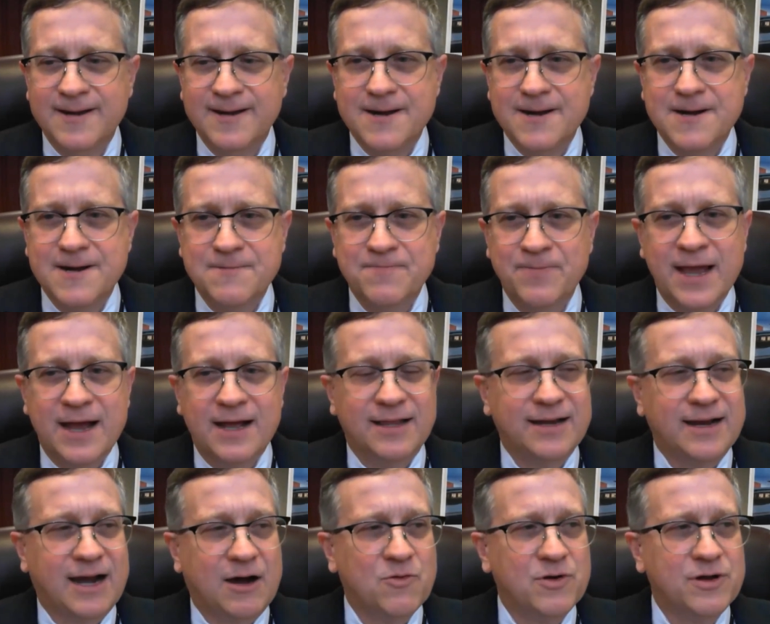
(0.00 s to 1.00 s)
Um,
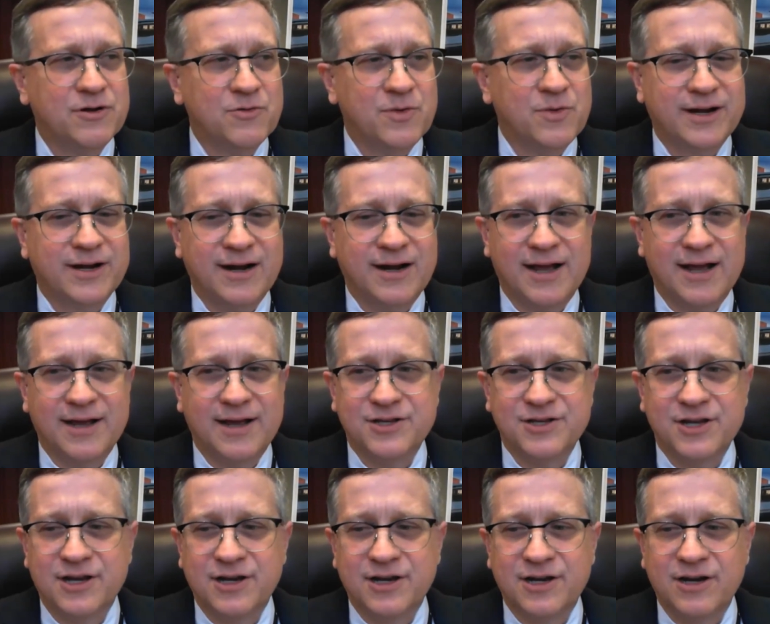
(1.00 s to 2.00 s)
I want to recognize
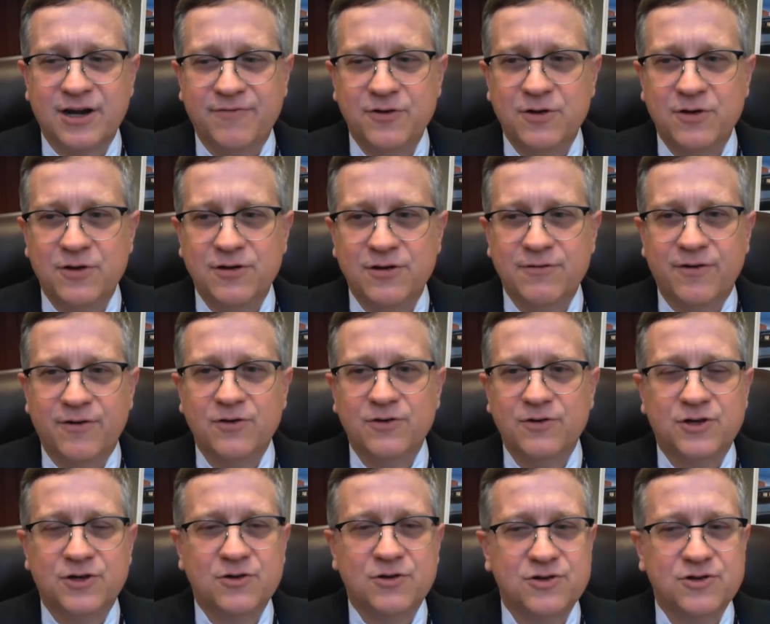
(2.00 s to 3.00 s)
uh, a few other
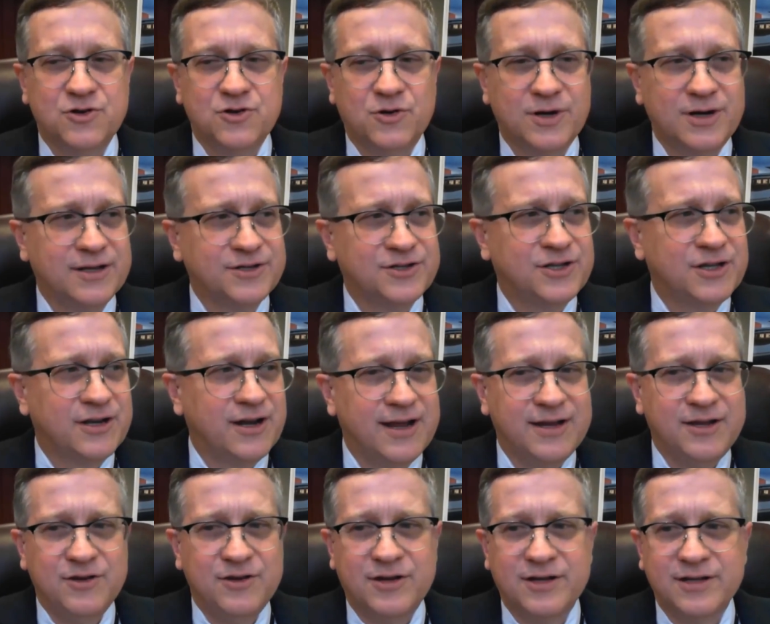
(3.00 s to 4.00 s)
folks who are joining us
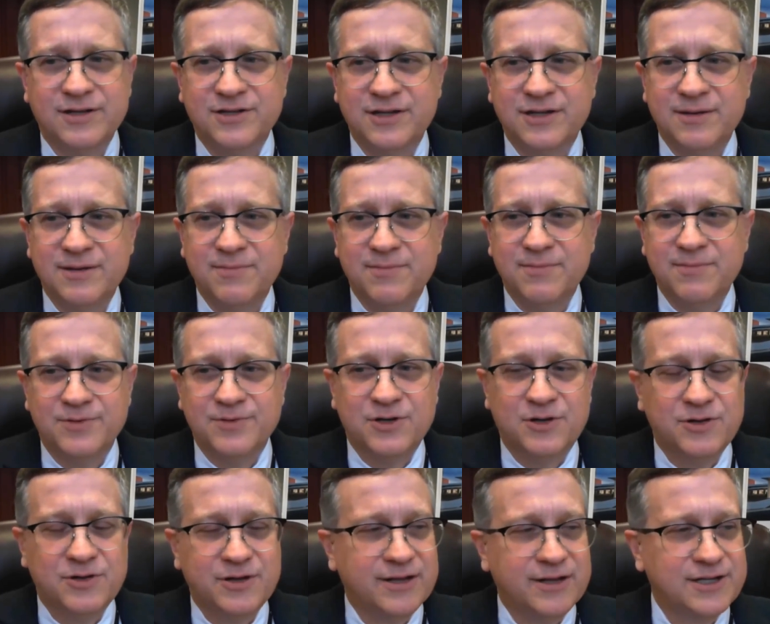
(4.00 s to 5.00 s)
today. You can see perhaps
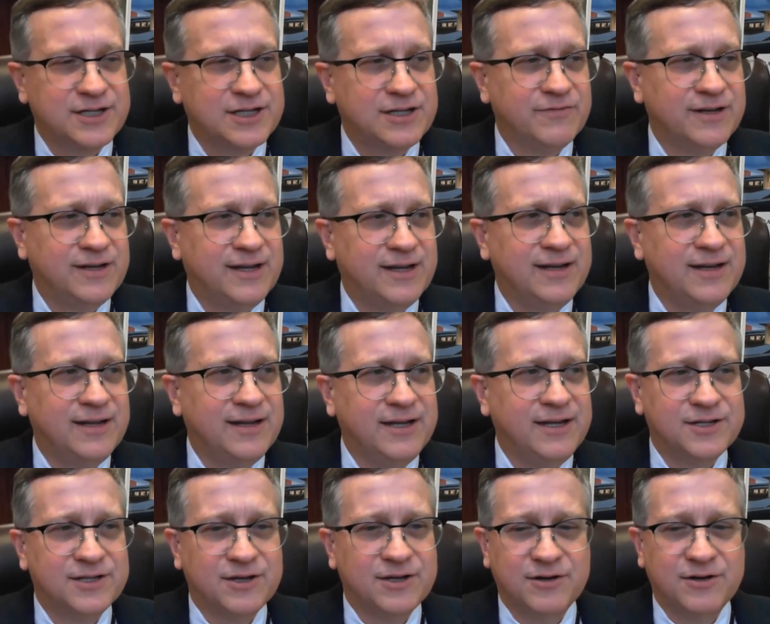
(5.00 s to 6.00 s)
on the list of
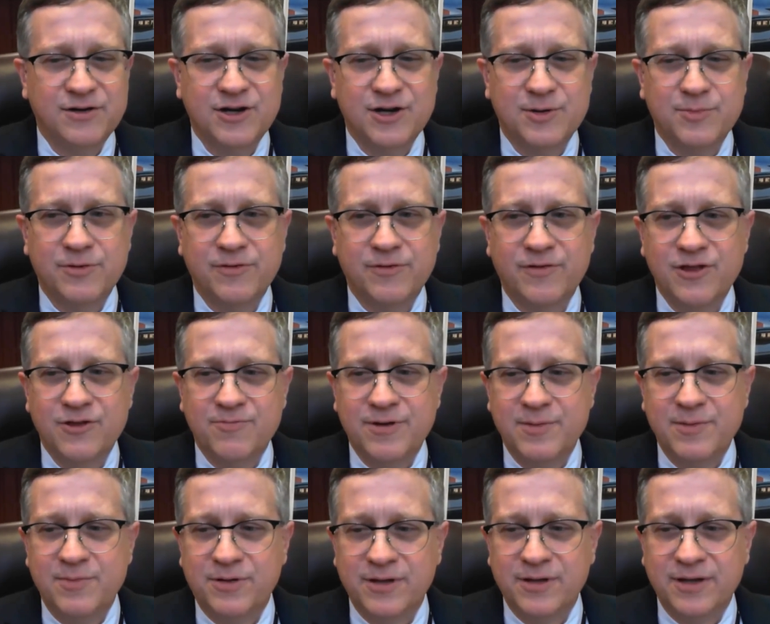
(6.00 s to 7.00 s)
attendees, there are a number of other
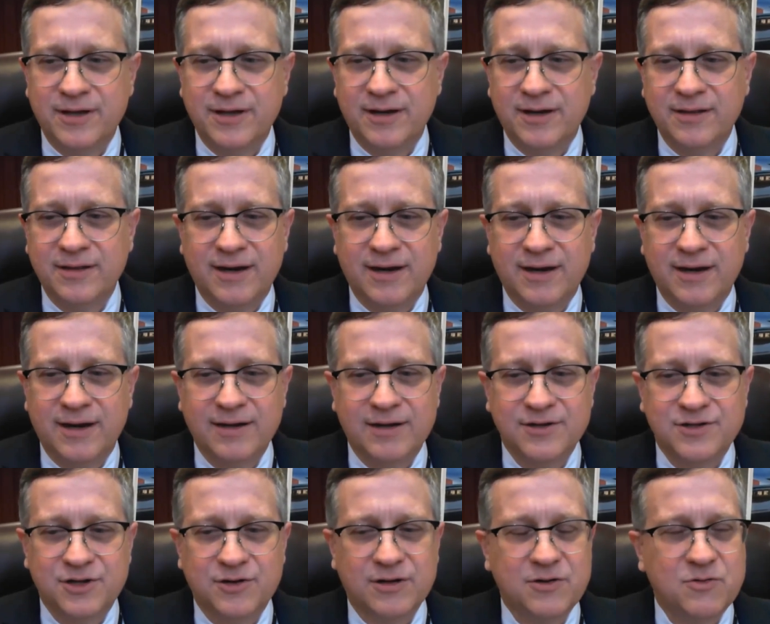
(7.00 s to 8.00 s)
people that, that I, I
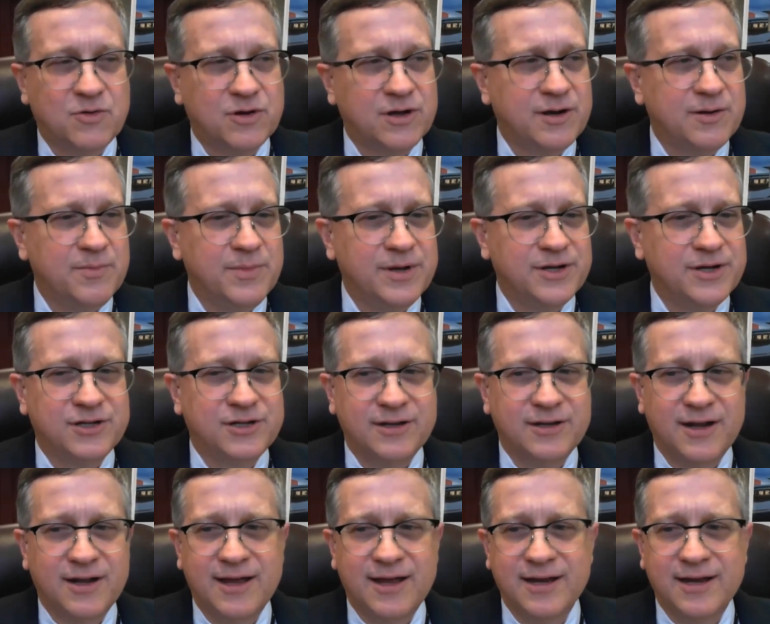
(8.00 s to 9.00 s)
certainly want to mention
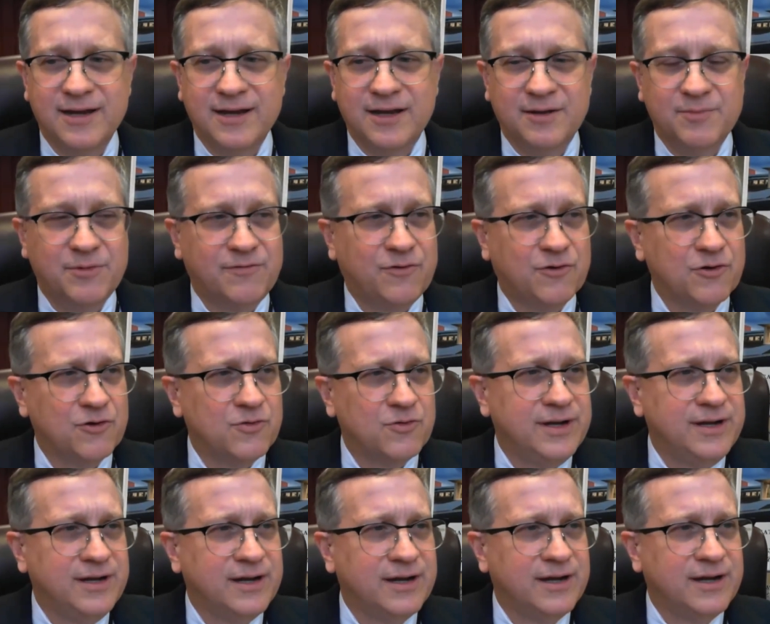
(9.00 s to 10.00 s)
today uh, before
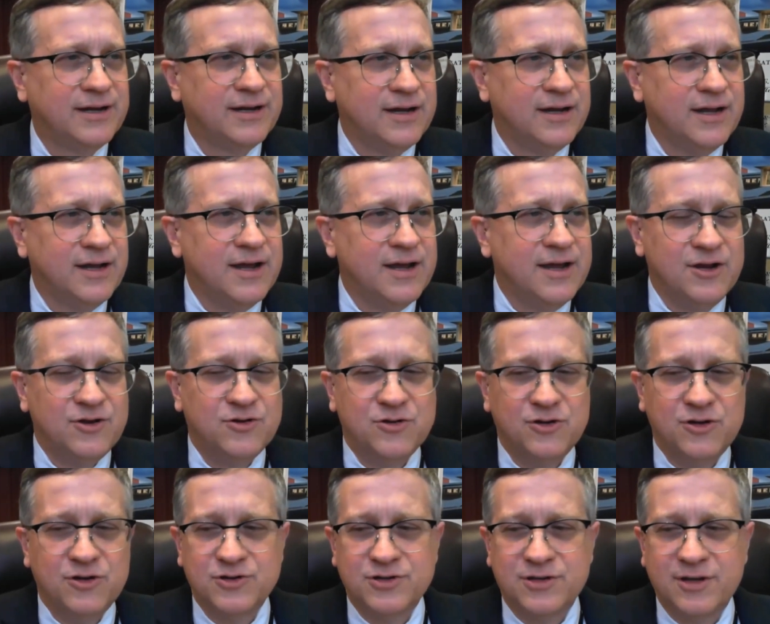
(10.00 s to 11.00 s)
we uh,
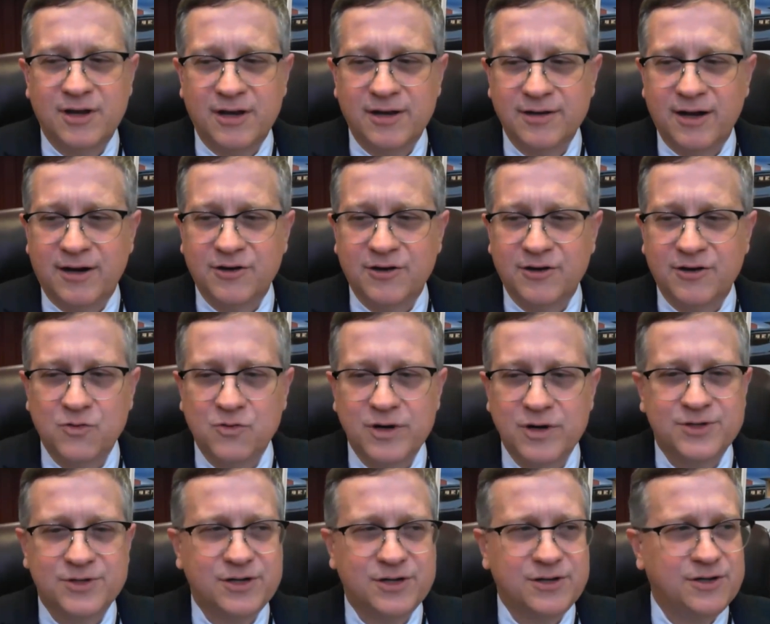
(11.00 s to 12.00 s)
introduce uh, Dr.
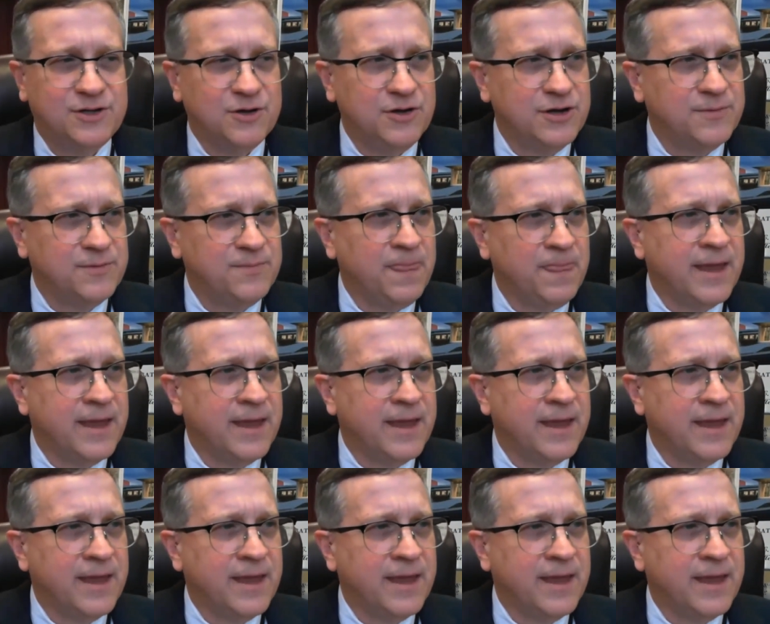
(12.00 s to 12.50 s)
Williamson to you.